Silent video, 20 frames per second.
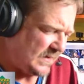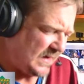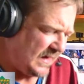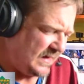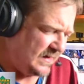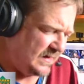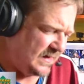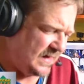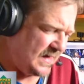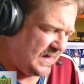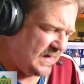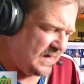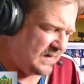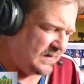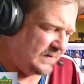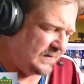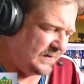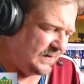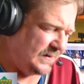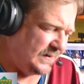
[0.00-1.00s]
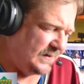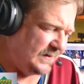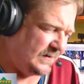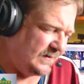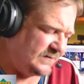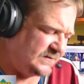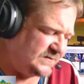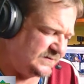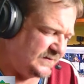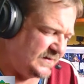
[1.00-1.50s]
it
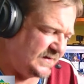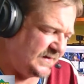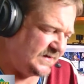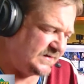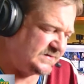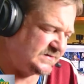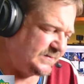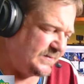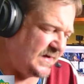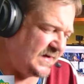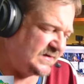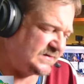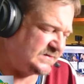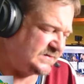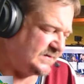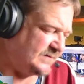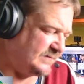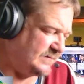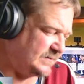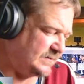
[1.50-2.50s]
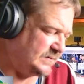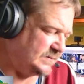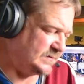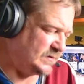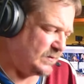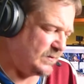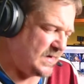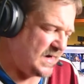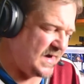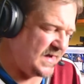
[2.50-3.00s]
was very expensive
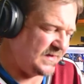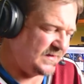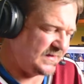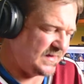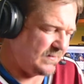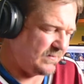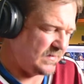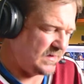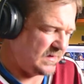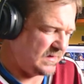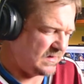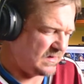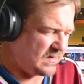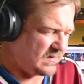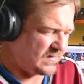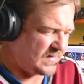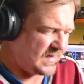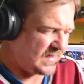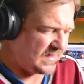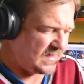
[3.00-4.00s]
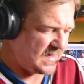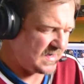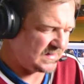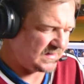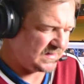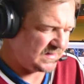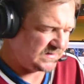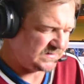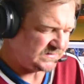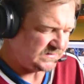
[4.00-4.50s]
to buy them, you know. And I
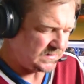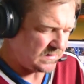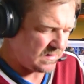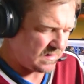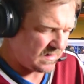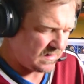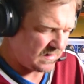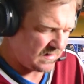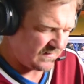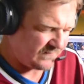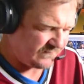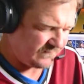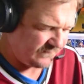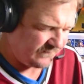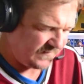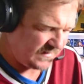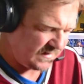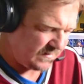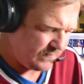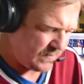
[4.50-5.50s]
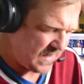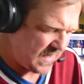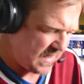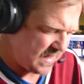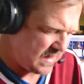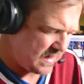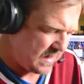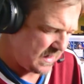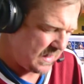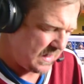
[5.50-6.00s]
got this card off of
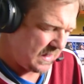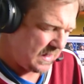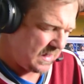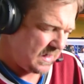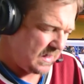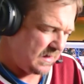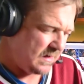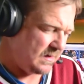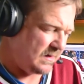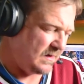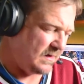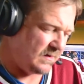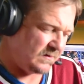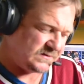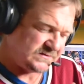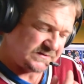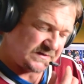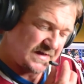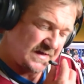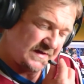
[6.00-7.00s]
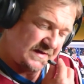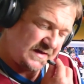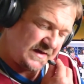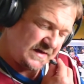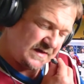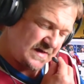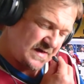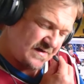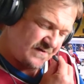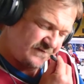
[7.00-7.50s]
eBay. I was
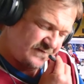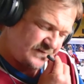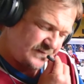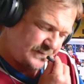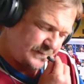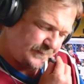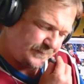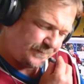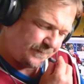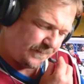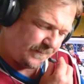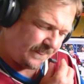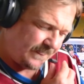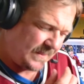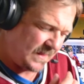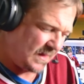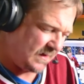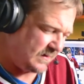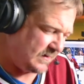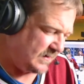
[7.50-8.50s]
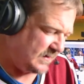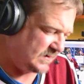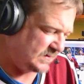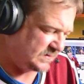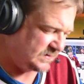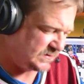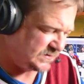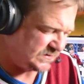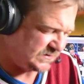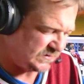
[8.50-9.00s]
lucky enough
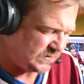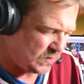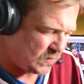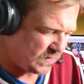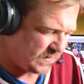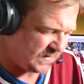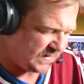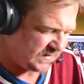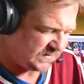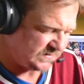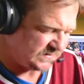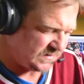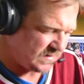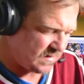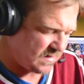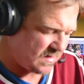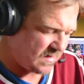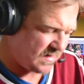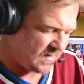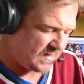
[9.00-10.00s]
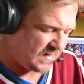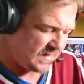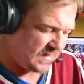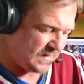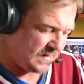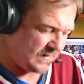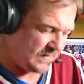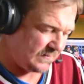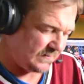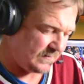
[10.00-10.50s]
to score this card.
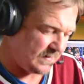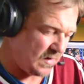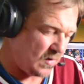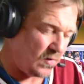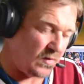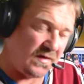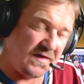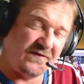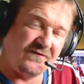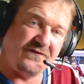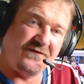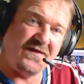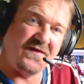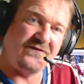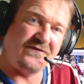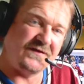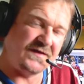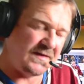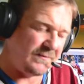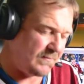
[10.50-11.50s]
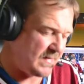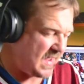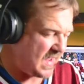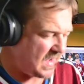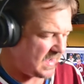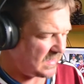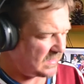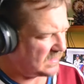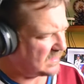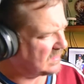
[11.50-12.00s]
Only 50
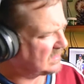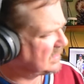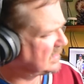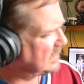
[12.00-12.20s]
made.